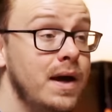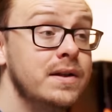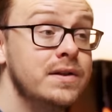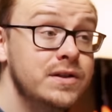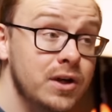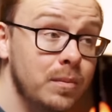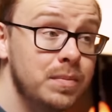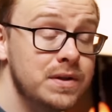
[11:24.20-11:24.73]
and
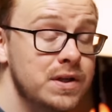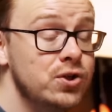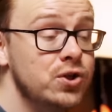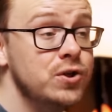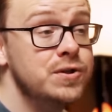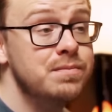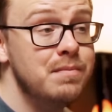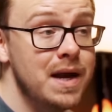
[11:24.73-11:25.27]
some
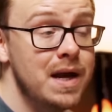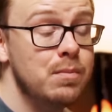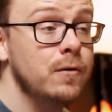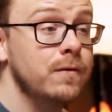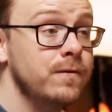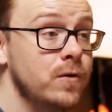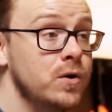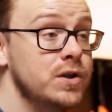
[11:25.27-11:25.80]
positions may
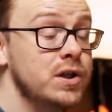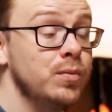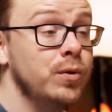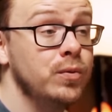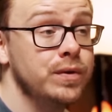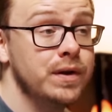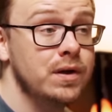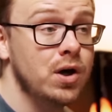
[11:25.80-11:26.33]
prefer someone
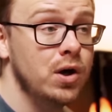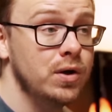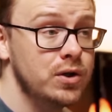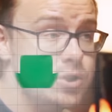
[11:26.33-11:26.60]
with a college